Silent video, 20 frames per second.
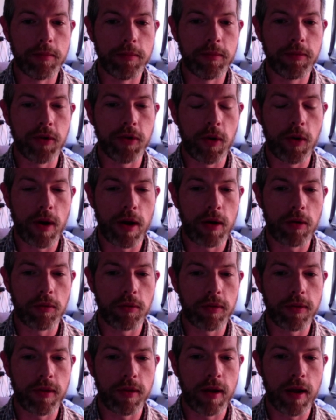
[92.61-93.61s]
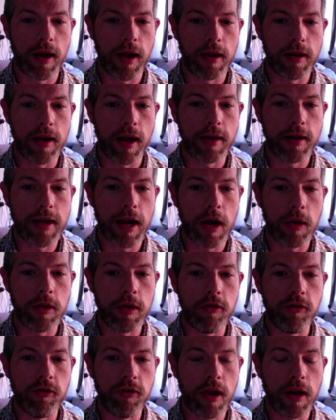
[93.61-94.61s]
So I doubt
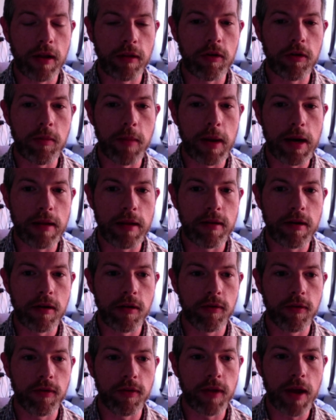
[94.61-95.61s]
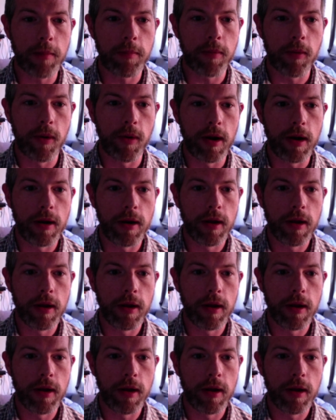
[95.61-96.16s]
he's shedding too many tears at that point.